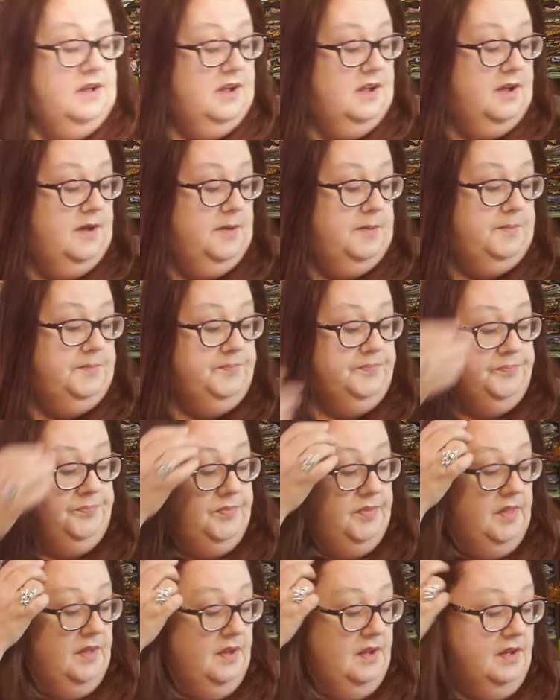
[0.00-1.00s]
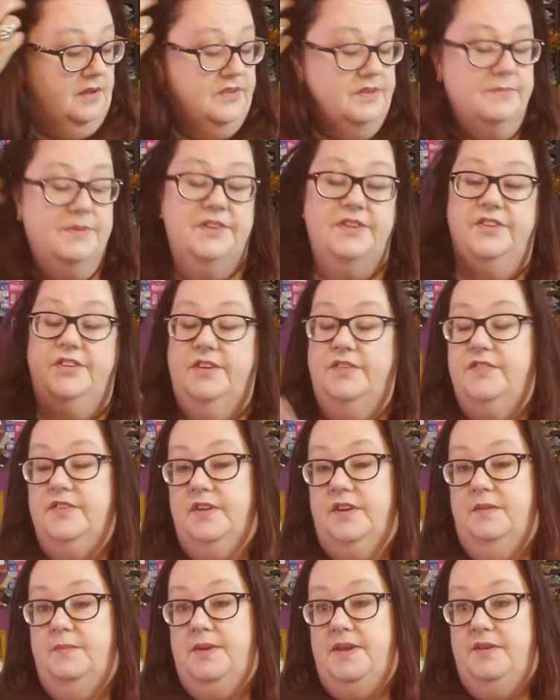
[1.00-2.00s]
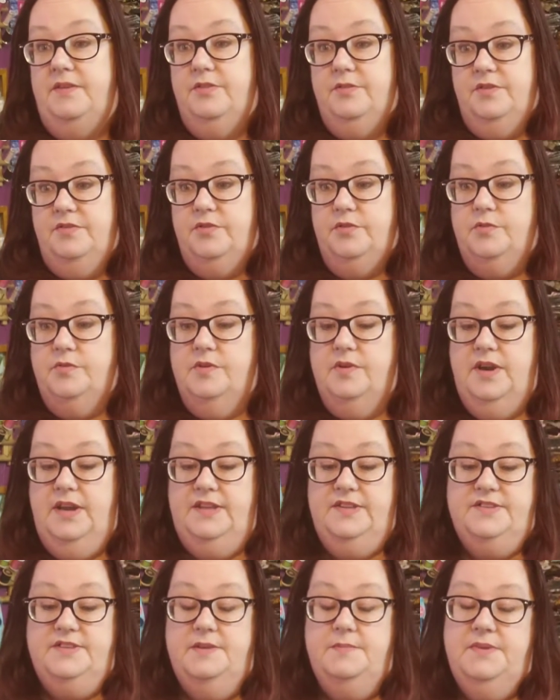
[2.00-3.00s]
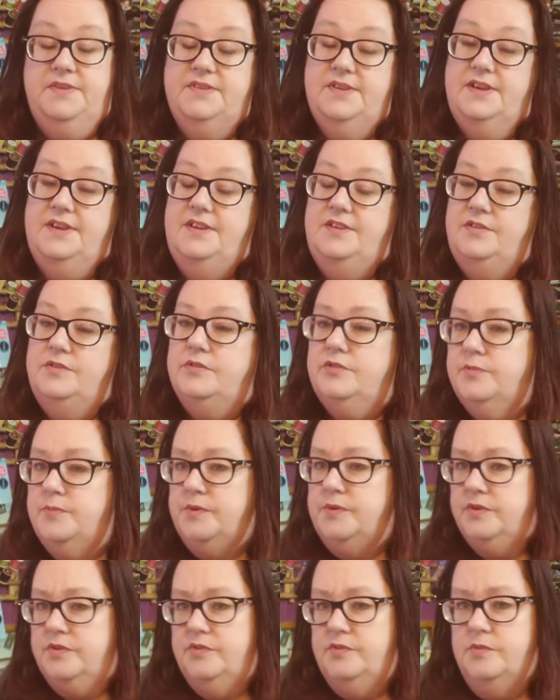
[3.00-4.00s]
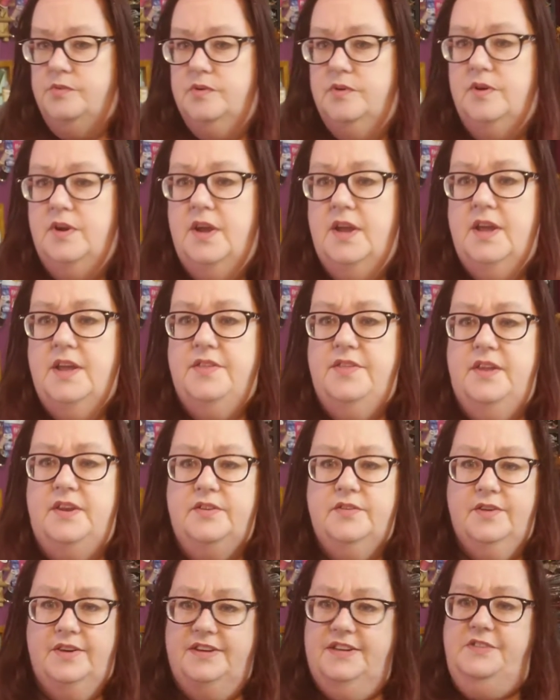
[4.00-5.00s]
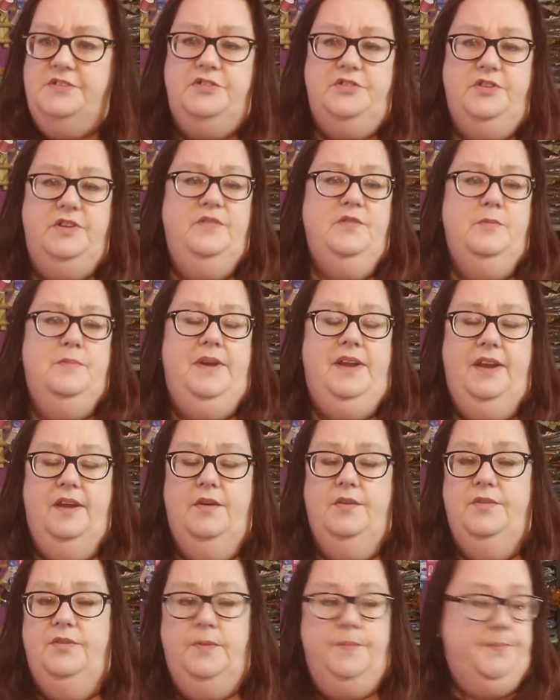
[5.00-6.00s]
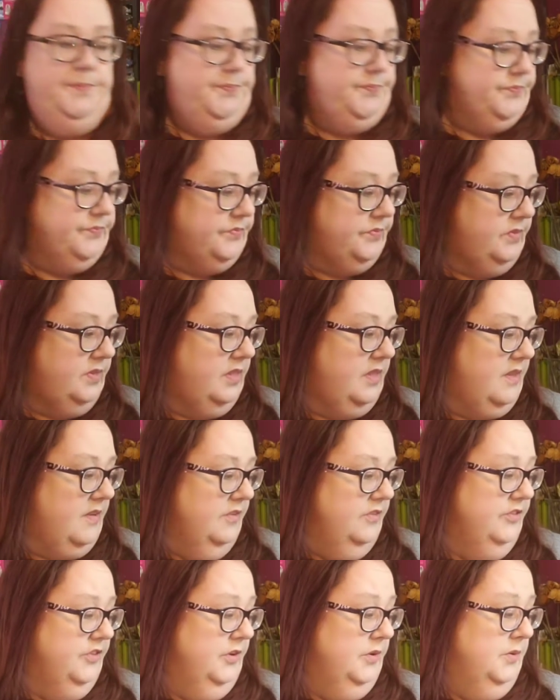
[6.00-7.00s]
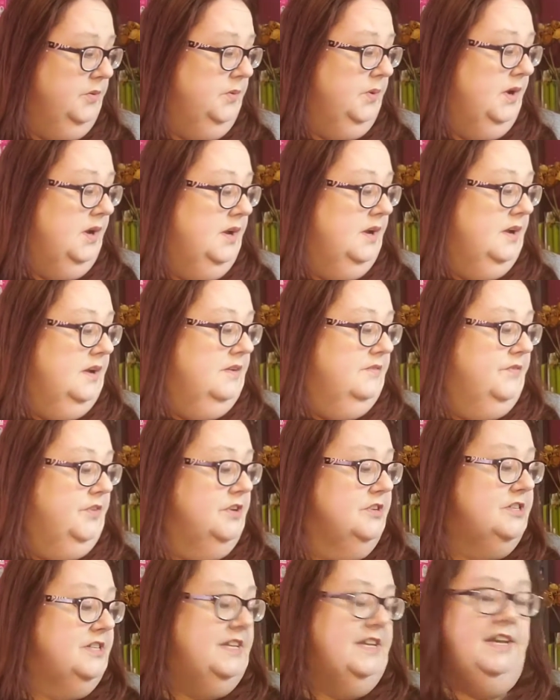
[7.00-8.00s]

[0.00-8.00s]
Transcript: some of this stuff's going to be thrift store and some is a used bookstore that is right down the street from my house. So first